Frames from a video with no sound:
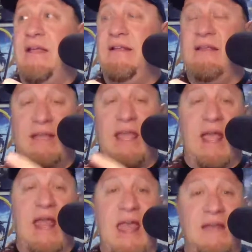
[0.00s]

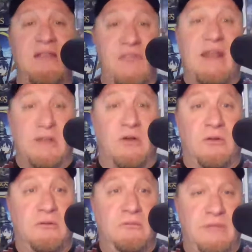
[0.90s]
Yeah,
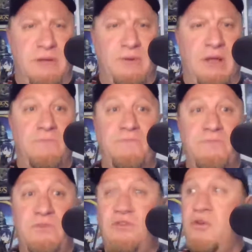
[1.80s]
antithetical. There we go.
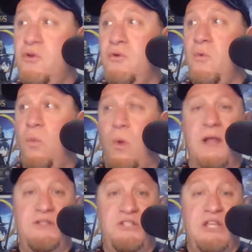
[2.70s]
To
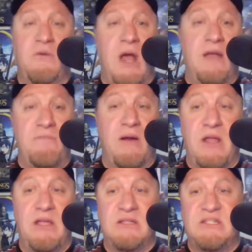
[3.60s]
what Gene
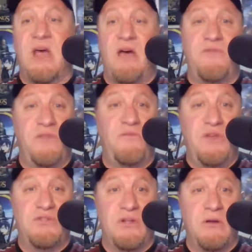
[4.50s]
Roddenberry saw for the
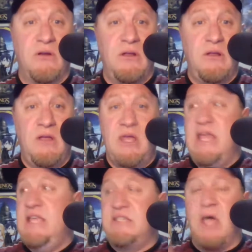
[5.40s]
future.
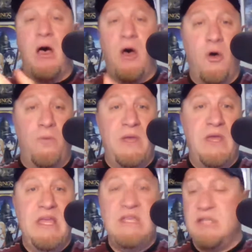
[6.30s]
He saw hope.
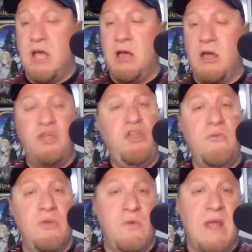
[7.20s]
He saw a
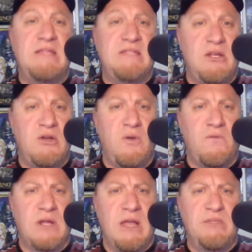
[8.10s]
human race that had
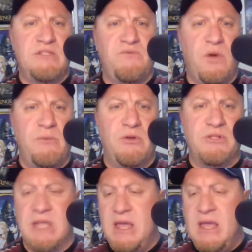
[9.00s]
overcome its foibles.